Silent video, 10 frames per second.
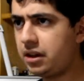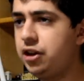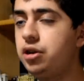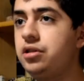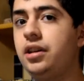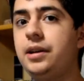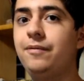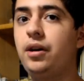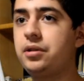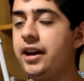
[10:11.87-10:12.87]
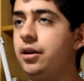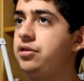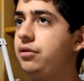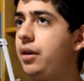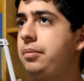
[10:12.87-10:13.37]
Usually volcanoes
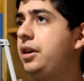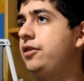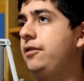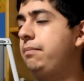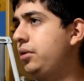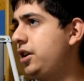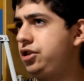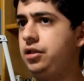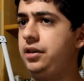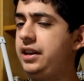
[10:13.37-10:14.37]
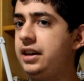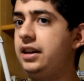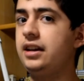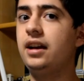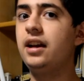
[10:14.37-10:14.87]
erupt because of pressure and
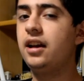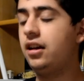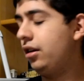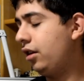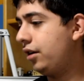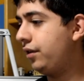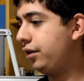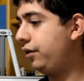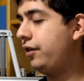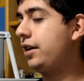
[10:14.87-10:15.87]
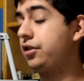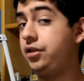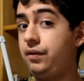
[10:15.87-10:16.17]
heat, a lot of other factors.